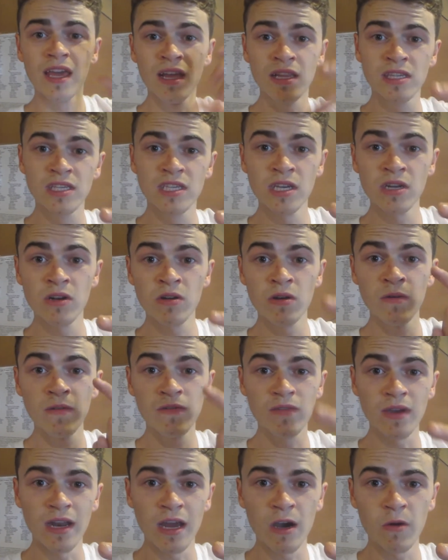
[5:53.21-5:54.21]
Considering we've
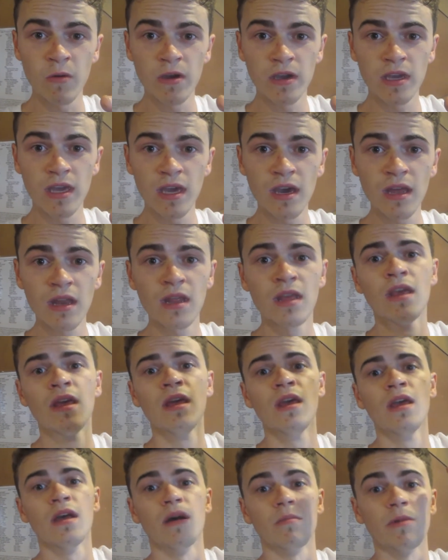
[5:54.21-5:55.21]
done our workout,
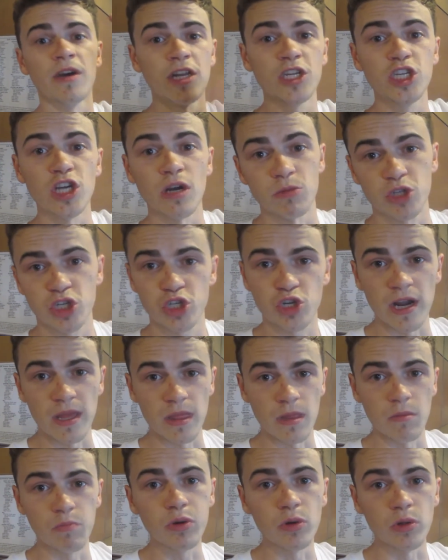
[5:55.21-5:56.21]
I'm going to jump straight in
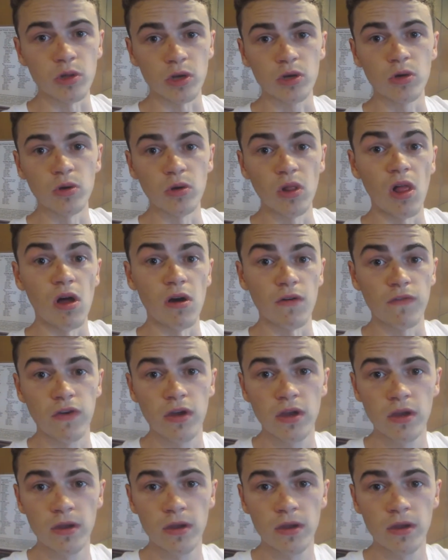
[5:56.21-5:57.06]
the pool and cool off.